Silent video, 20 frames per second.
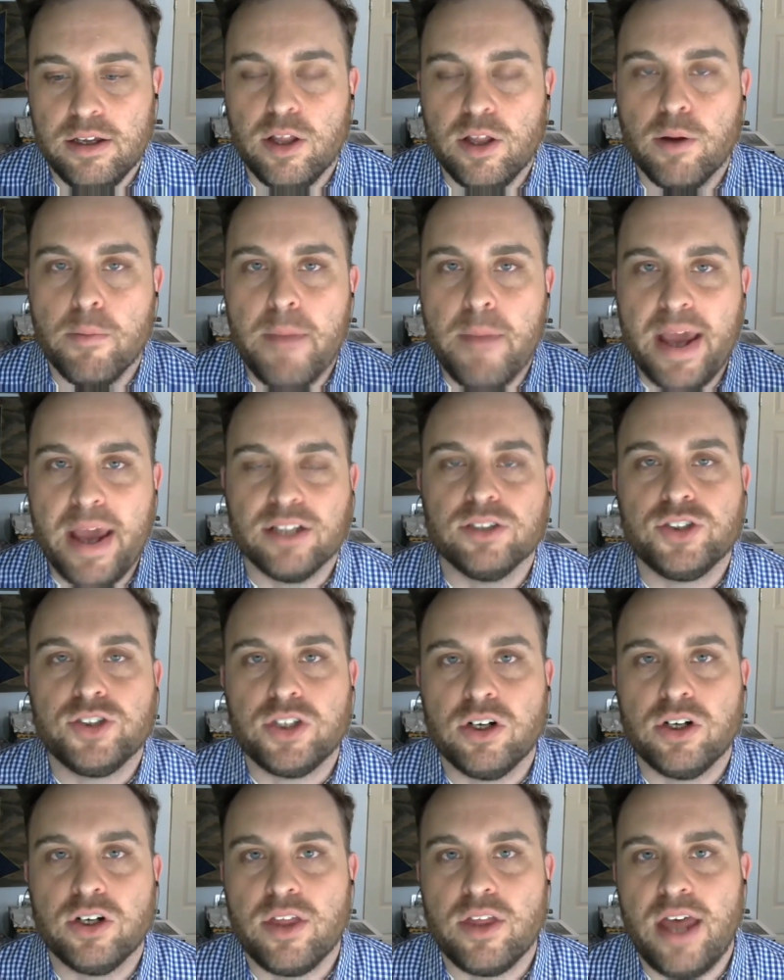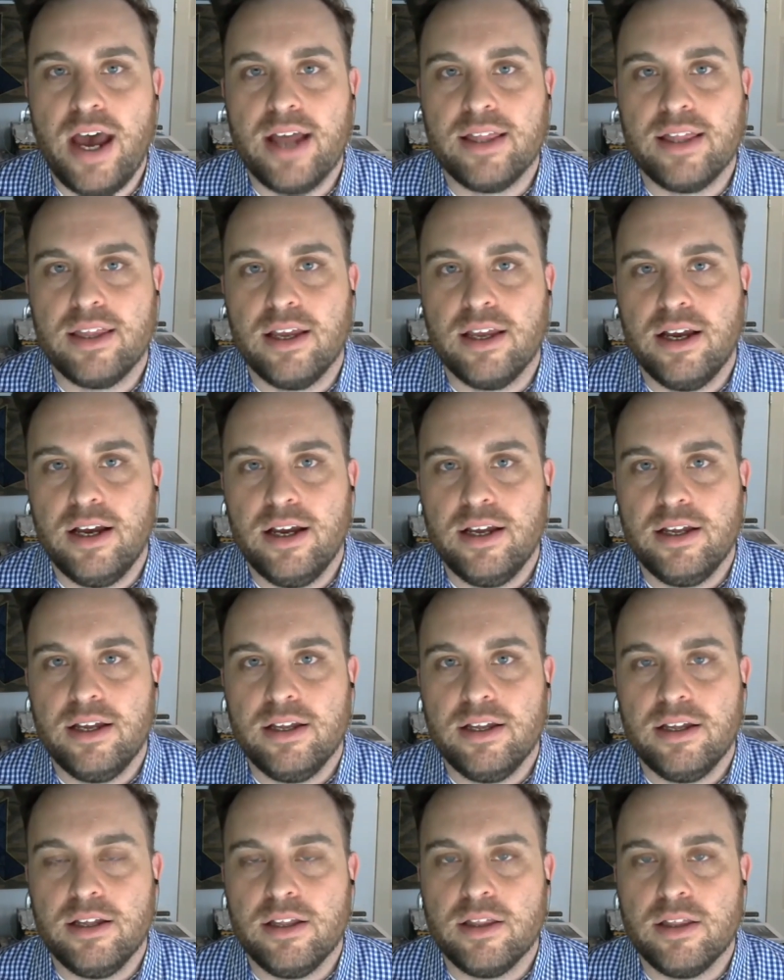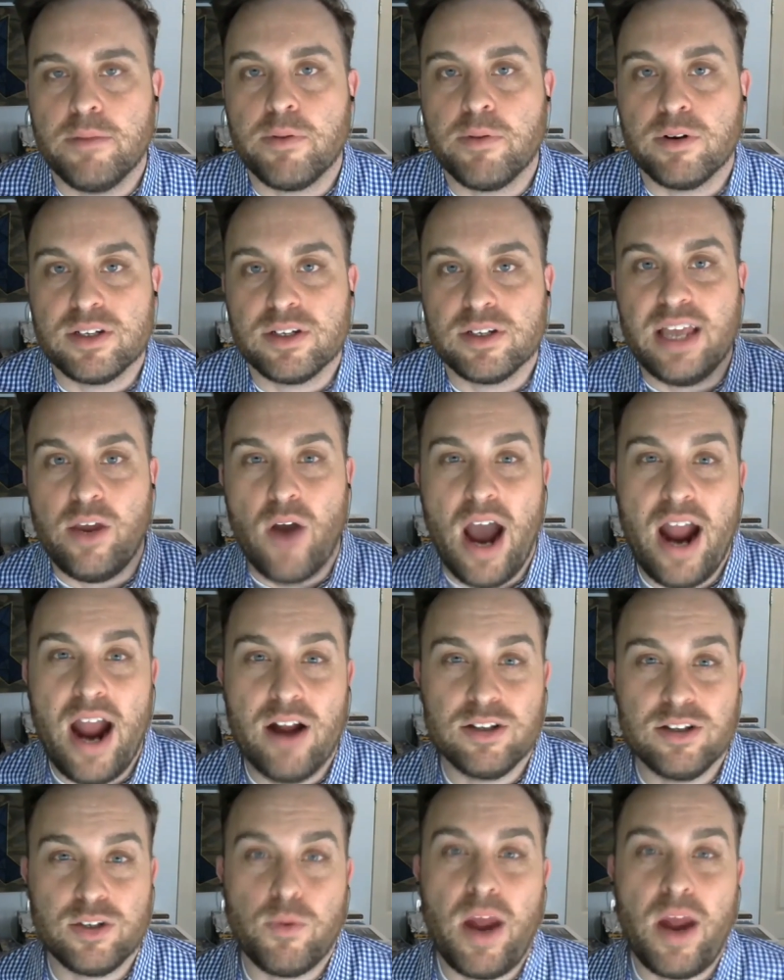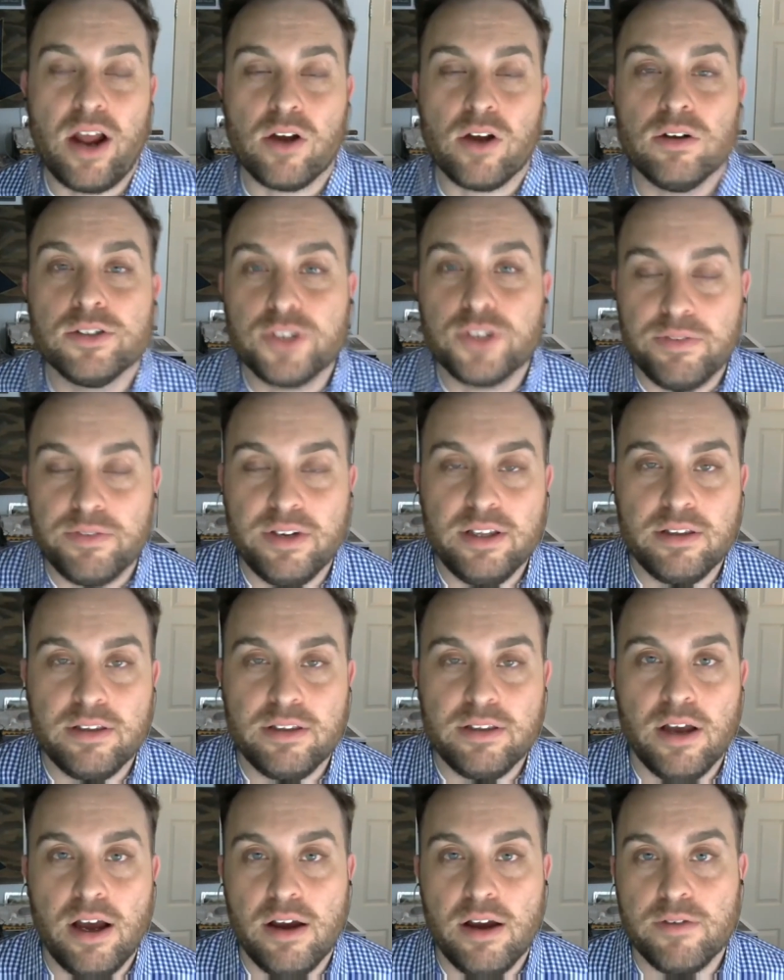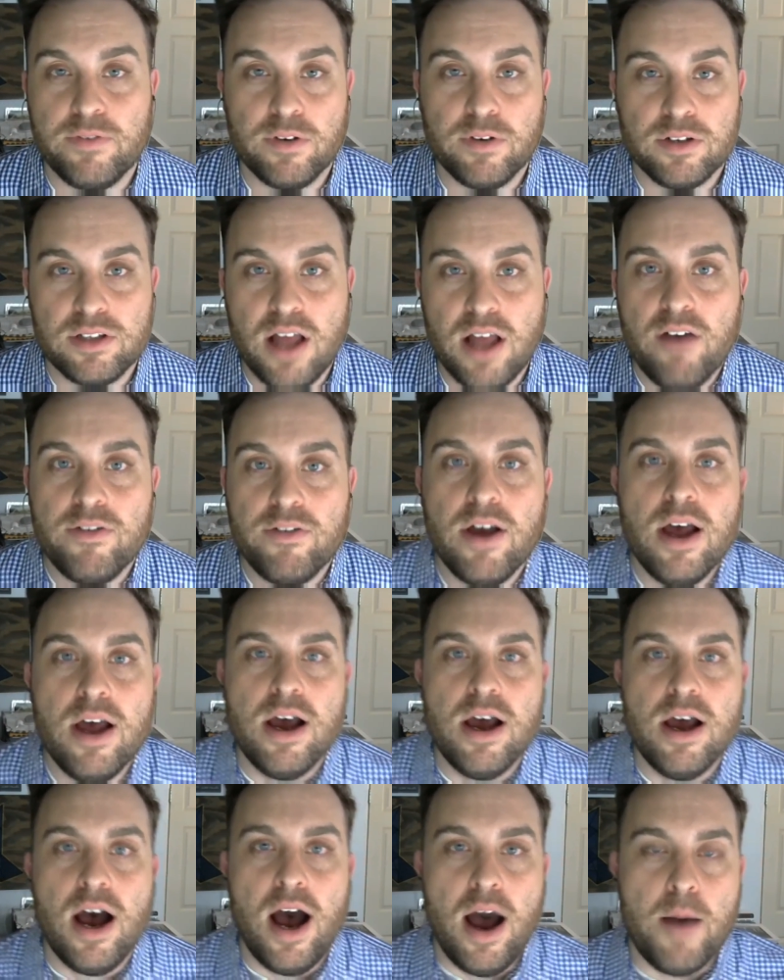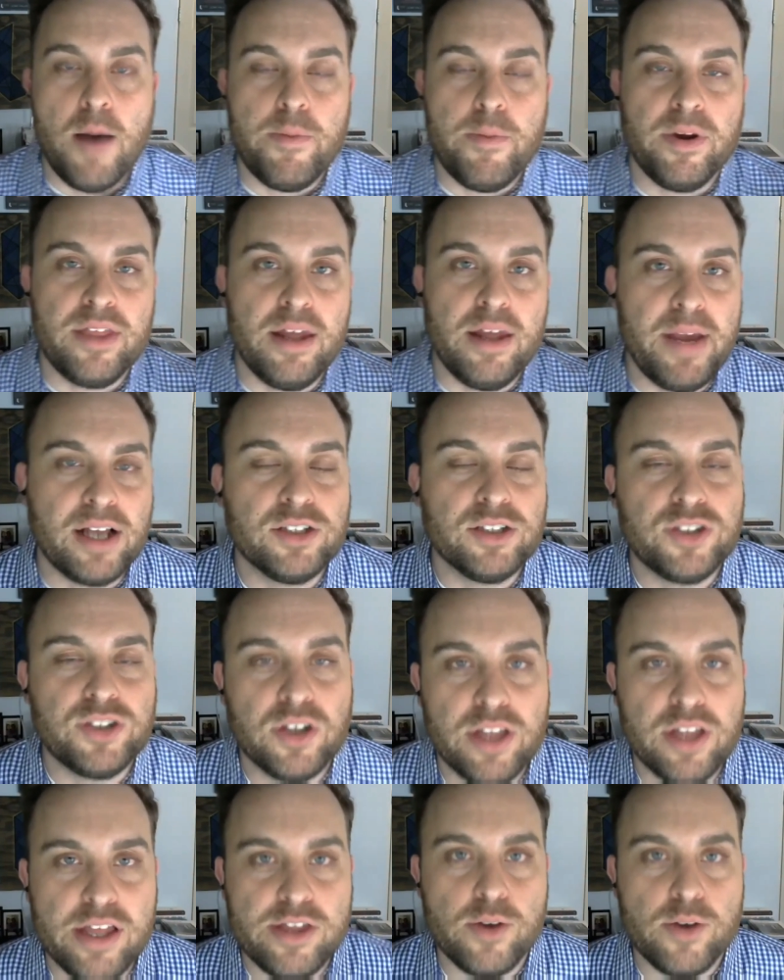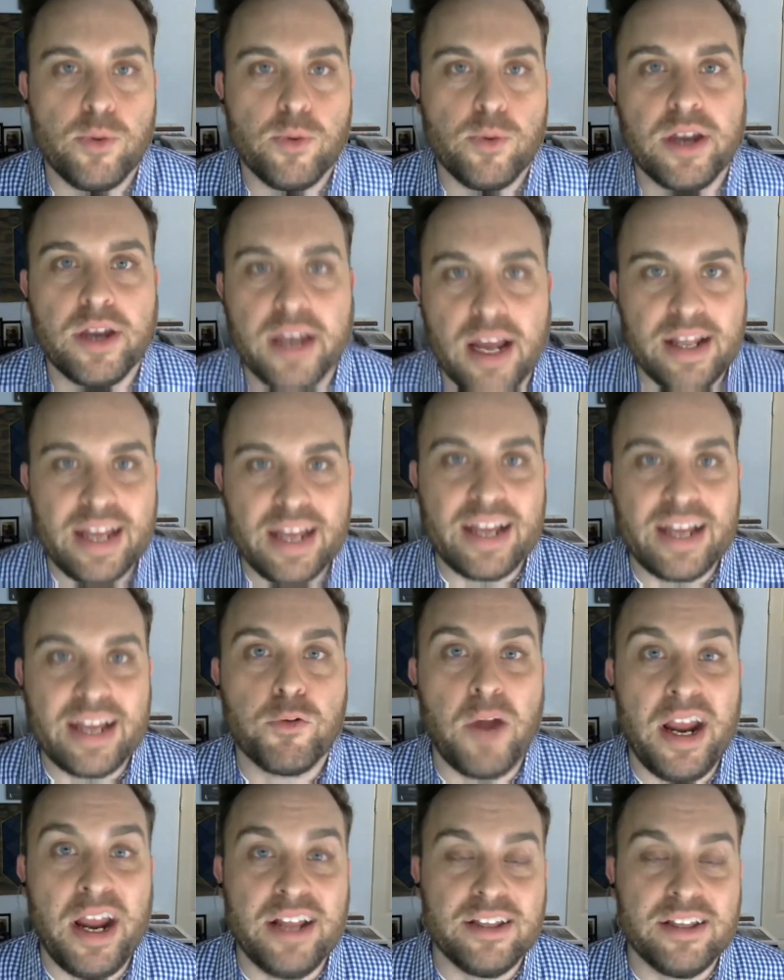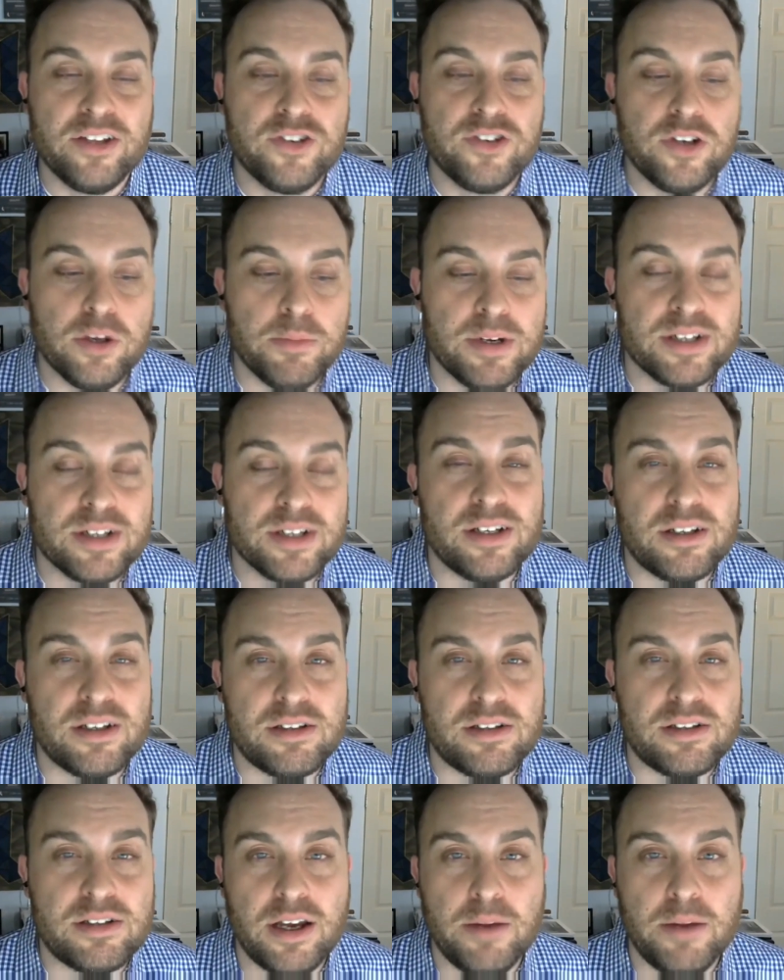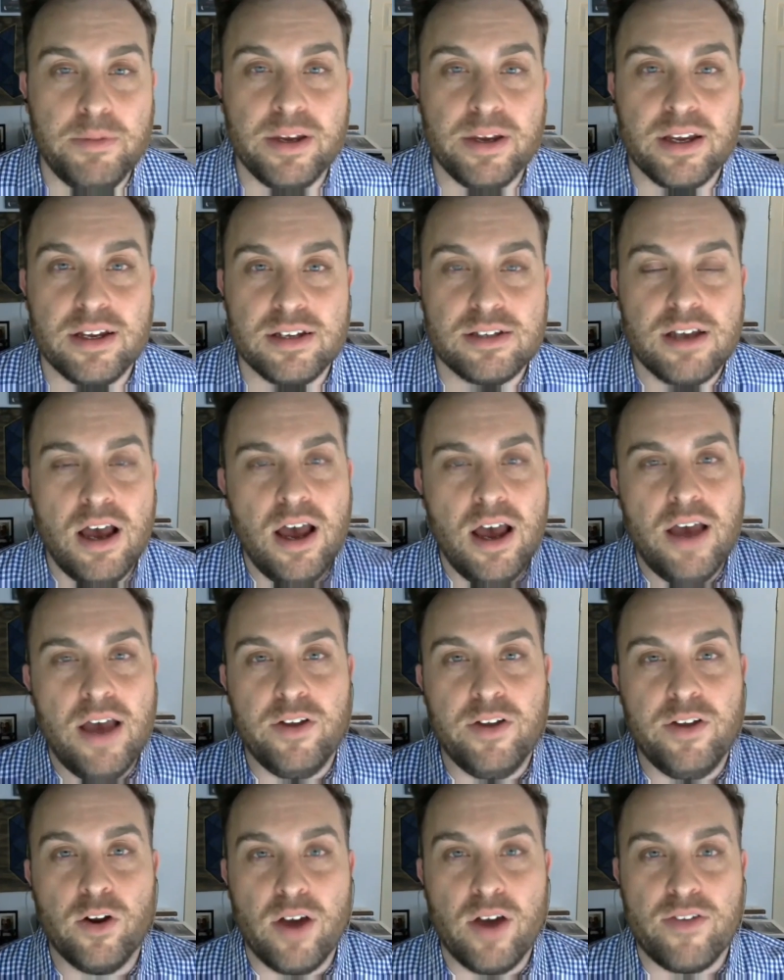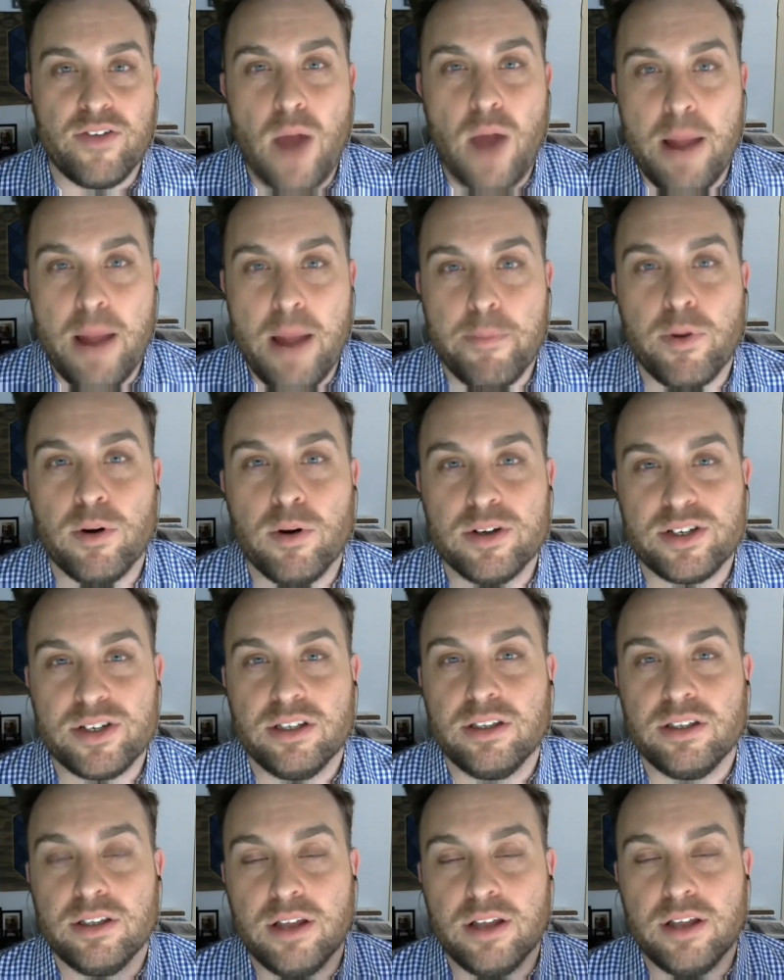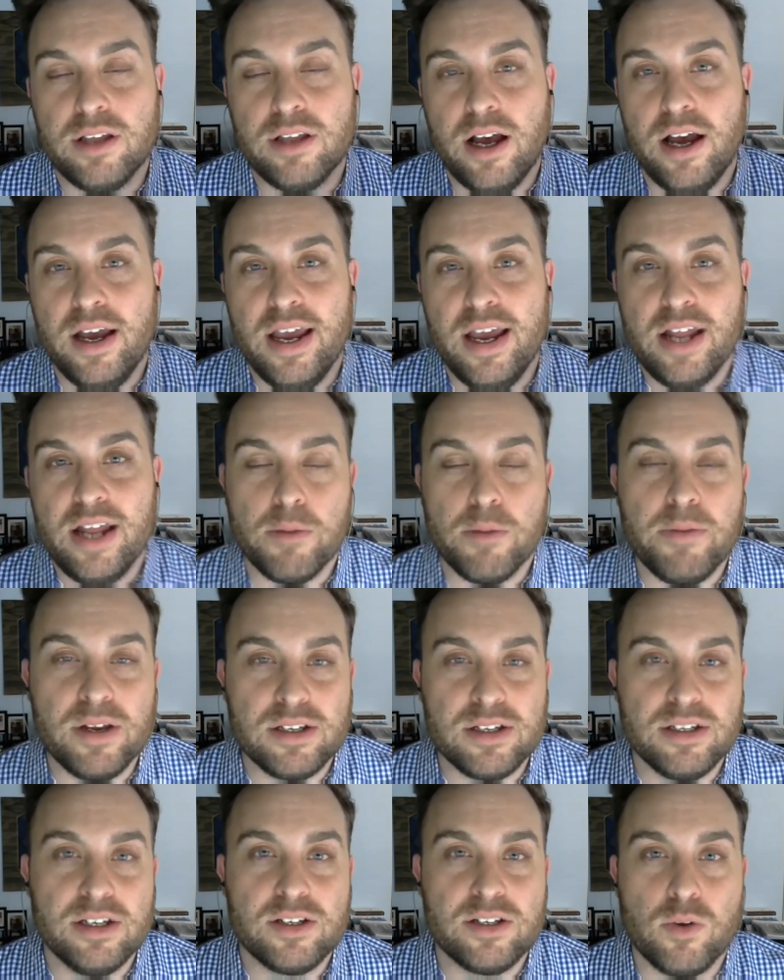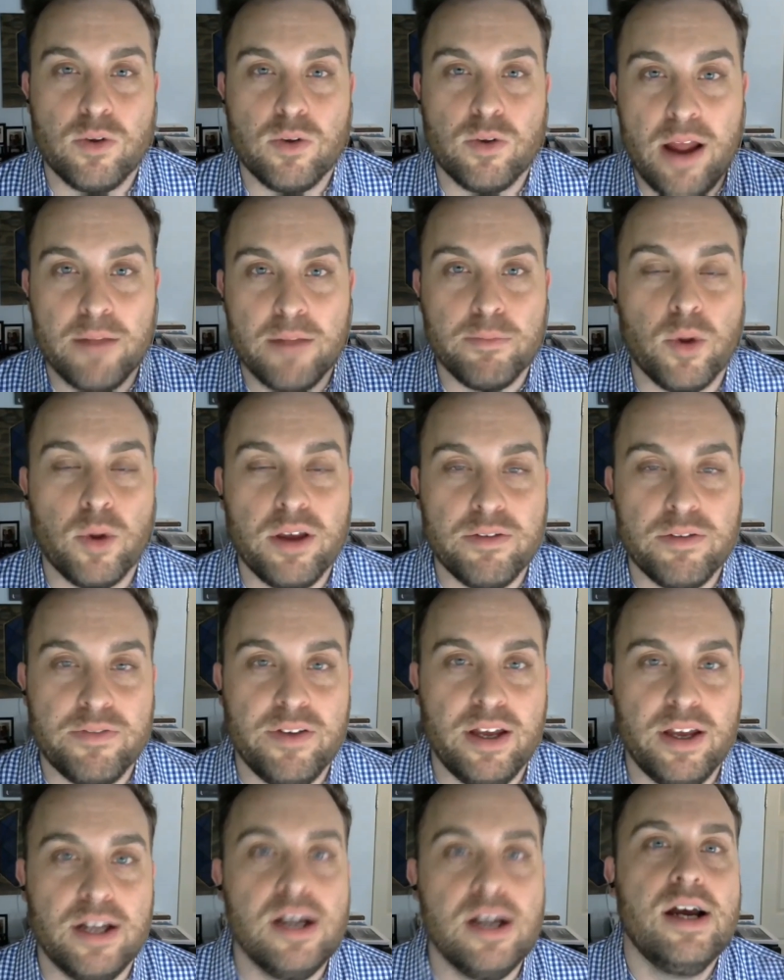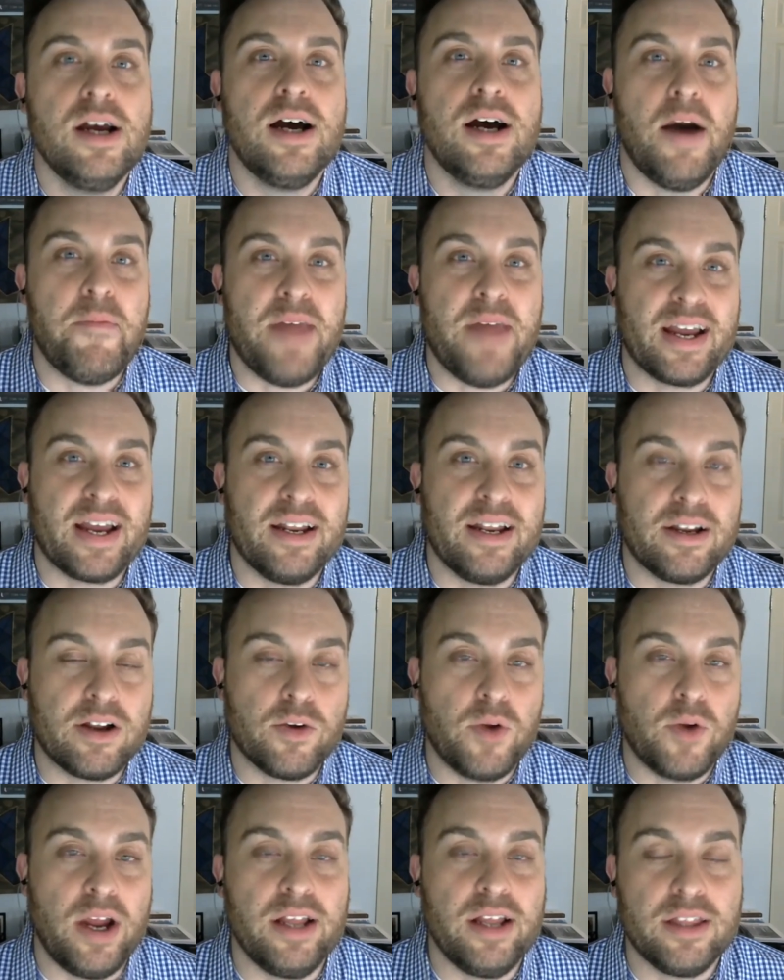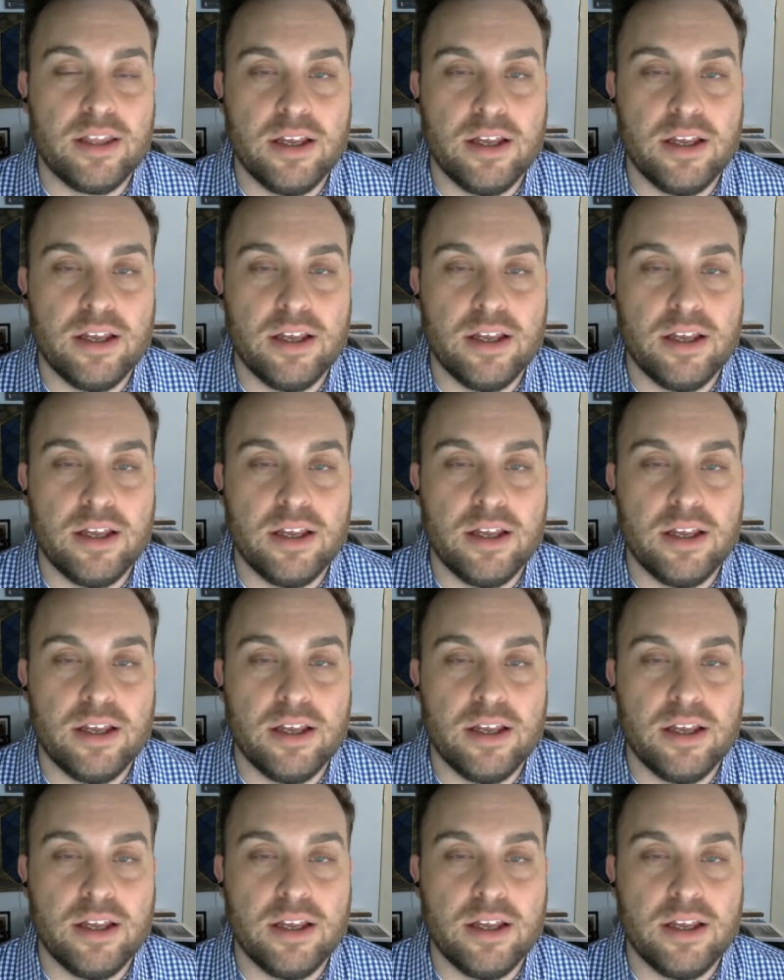making sure that the person that you hire is the right culture fit, first off, but then making sure that they're really got to ingrain into your business, because you don't have the right person in your business or the right employee fit, that can create